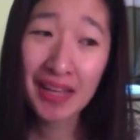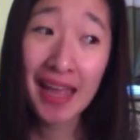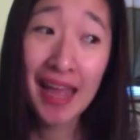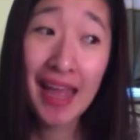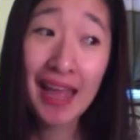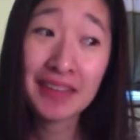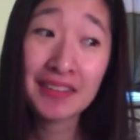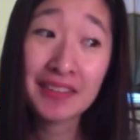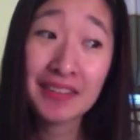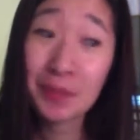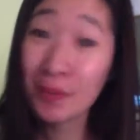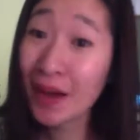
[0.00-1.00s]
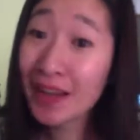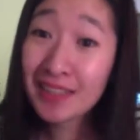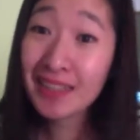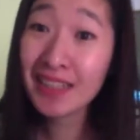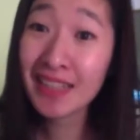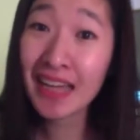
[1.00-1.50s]
And
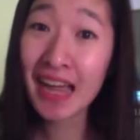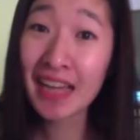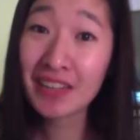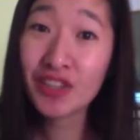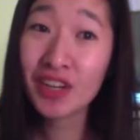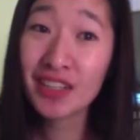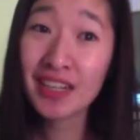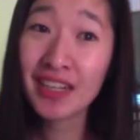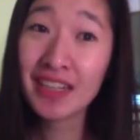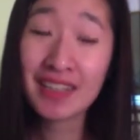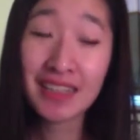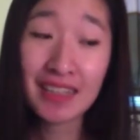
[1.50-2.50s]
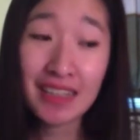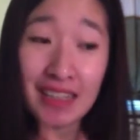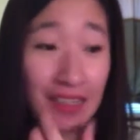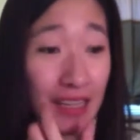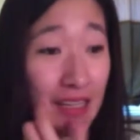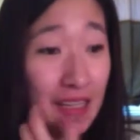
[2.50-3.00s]
surprisingly, I started
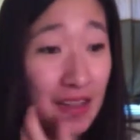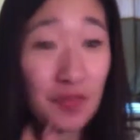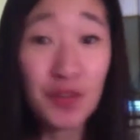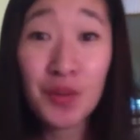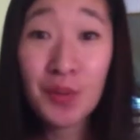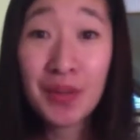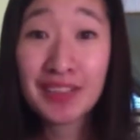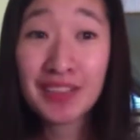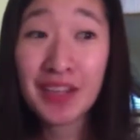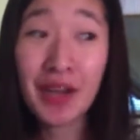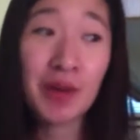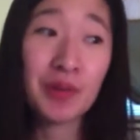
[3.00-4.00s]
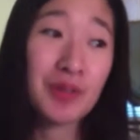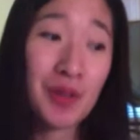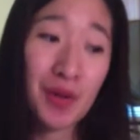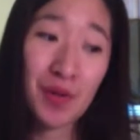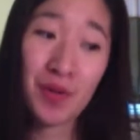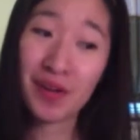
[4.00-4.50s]
like a few weeks ago,
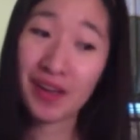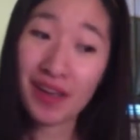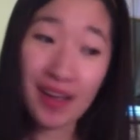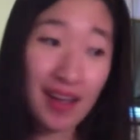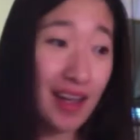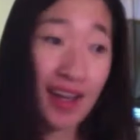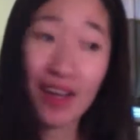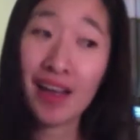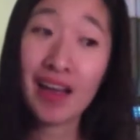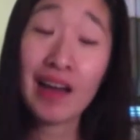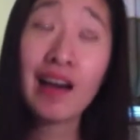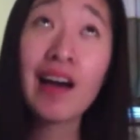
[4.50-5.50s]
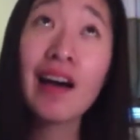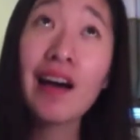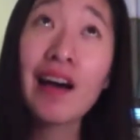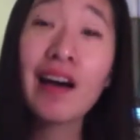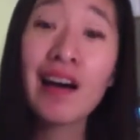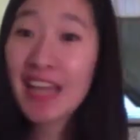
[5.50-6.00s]
so
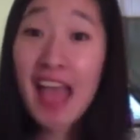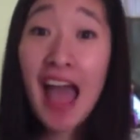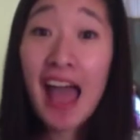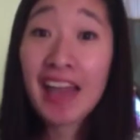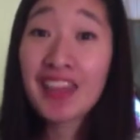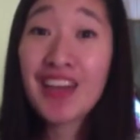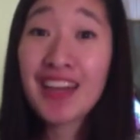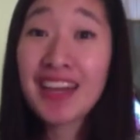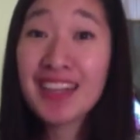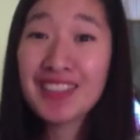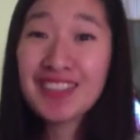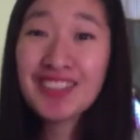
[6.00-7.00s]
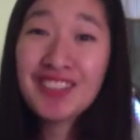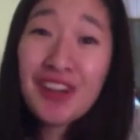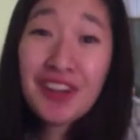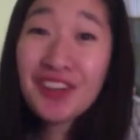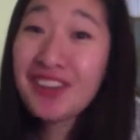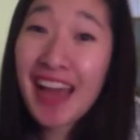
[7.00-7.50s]
I thought I'd show
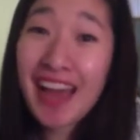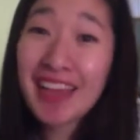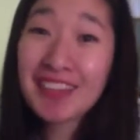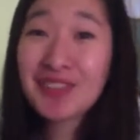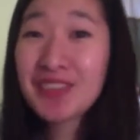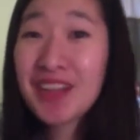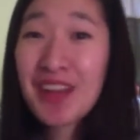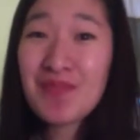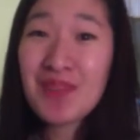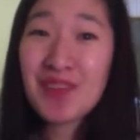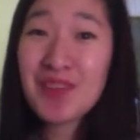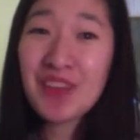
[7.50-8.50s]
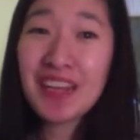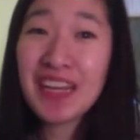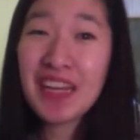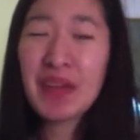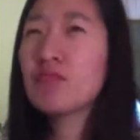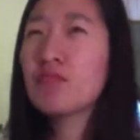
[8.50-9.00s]
you guys what I've been doing
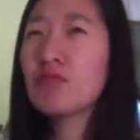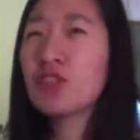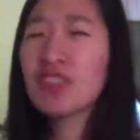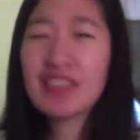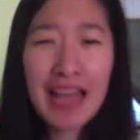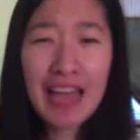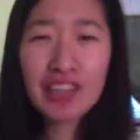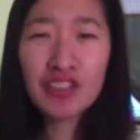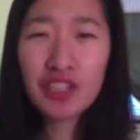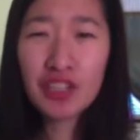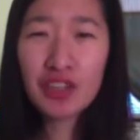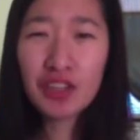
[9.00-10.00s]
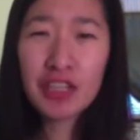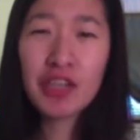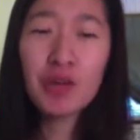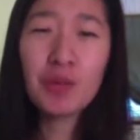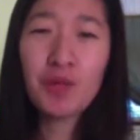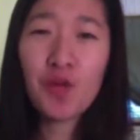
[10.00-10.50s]
anyway. Was it last year or the
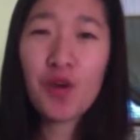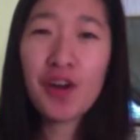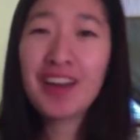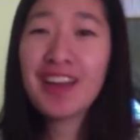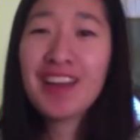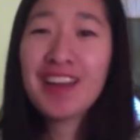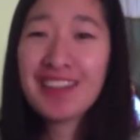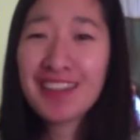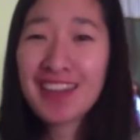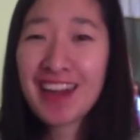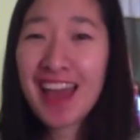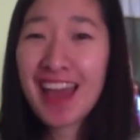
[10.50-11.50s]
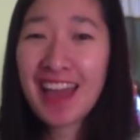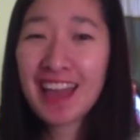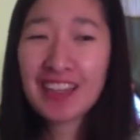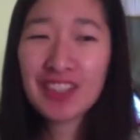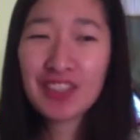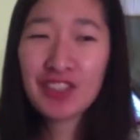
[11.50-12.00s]
year before that
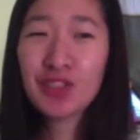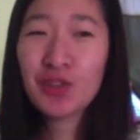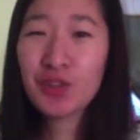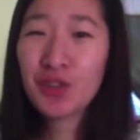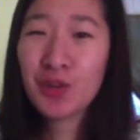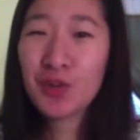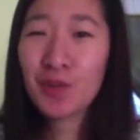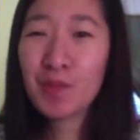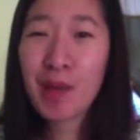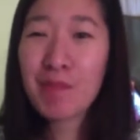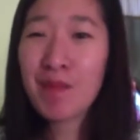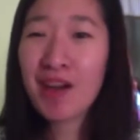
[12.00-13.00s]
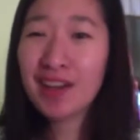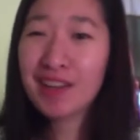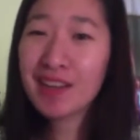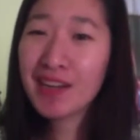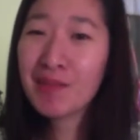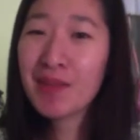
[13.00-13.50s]
I showed you my mug
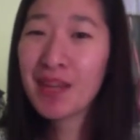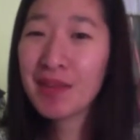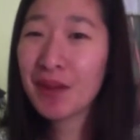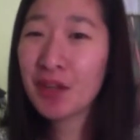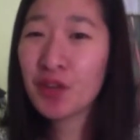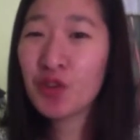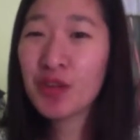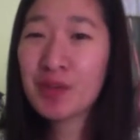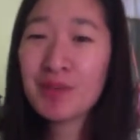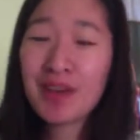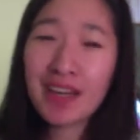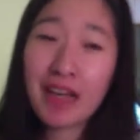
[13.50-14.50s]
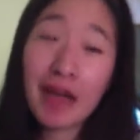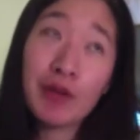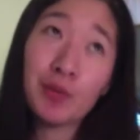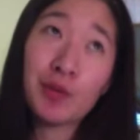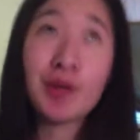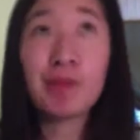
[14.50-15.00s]
that I made, my Goonie mug? I
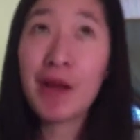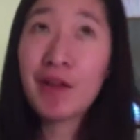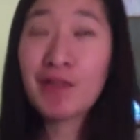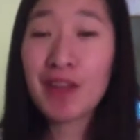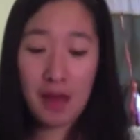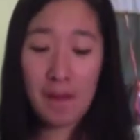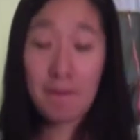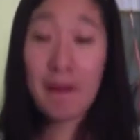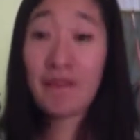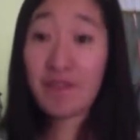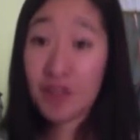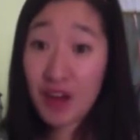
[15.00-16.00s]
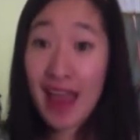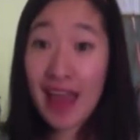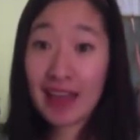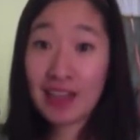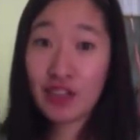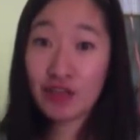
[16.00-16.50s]
was pretty proud of it. My
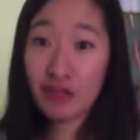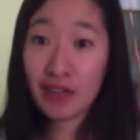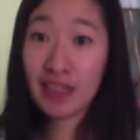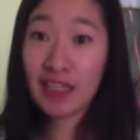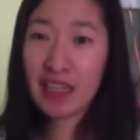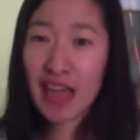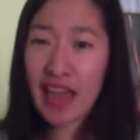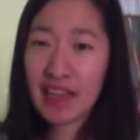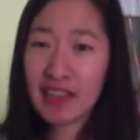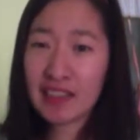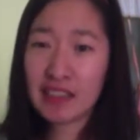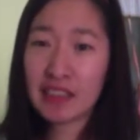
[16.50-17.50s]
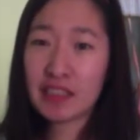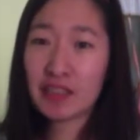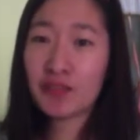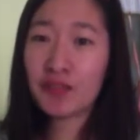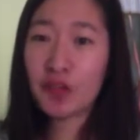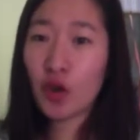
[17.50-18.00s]
friend really likes
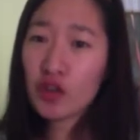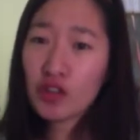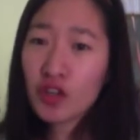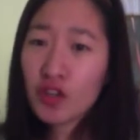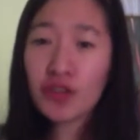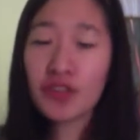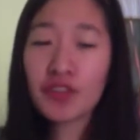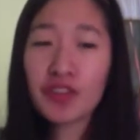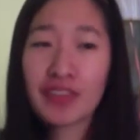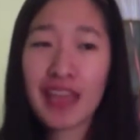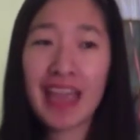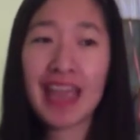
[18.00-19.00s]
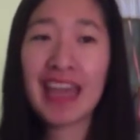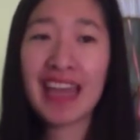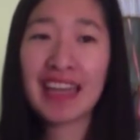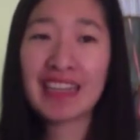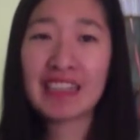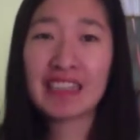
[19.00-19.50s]
florals
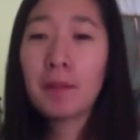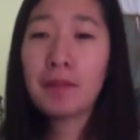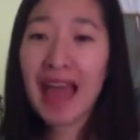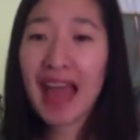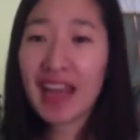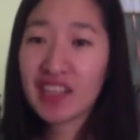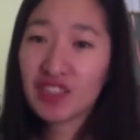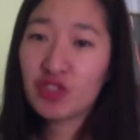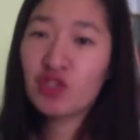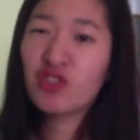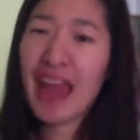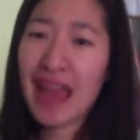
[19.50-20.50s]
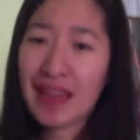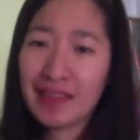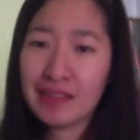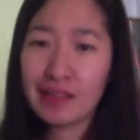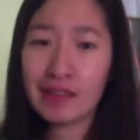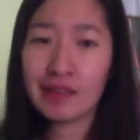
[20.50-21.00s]
and blacks and
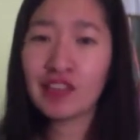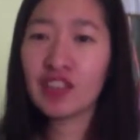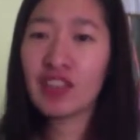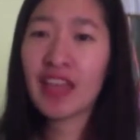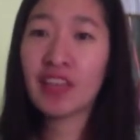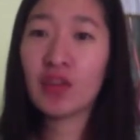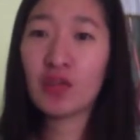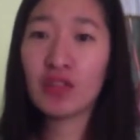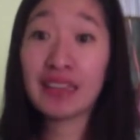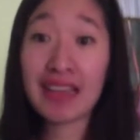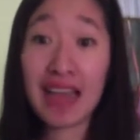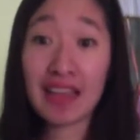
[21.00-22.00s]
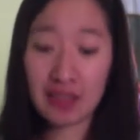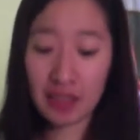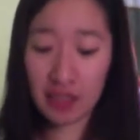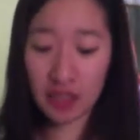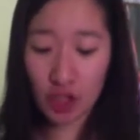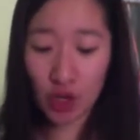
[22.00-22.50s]
reds and just like those
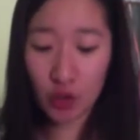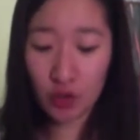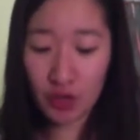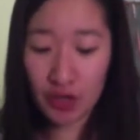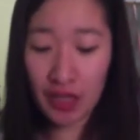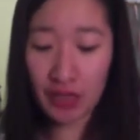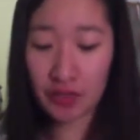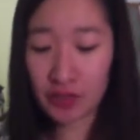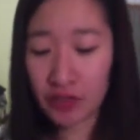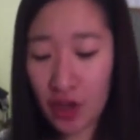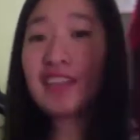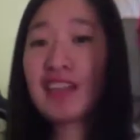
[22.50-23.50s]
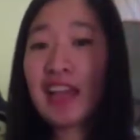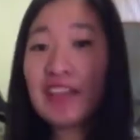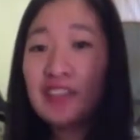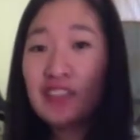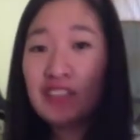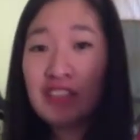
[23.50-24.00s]
classic go-to colors. So I
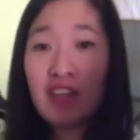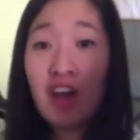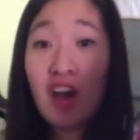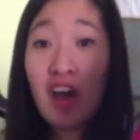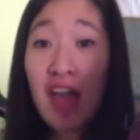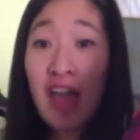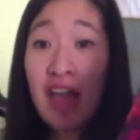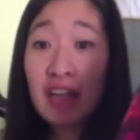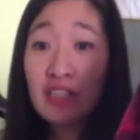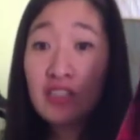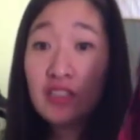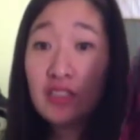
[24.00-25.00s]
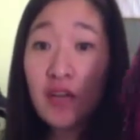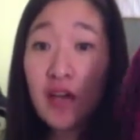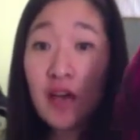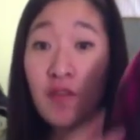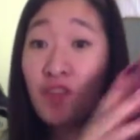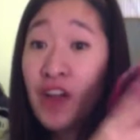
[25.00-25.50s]
saw at
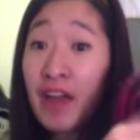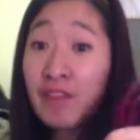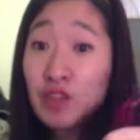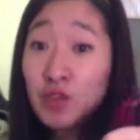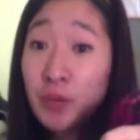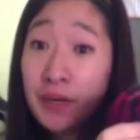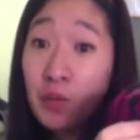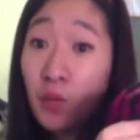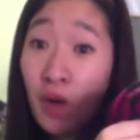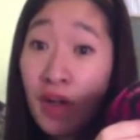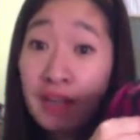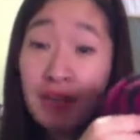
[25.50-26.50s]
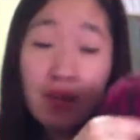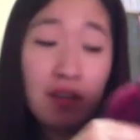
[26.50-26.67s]
Forever 21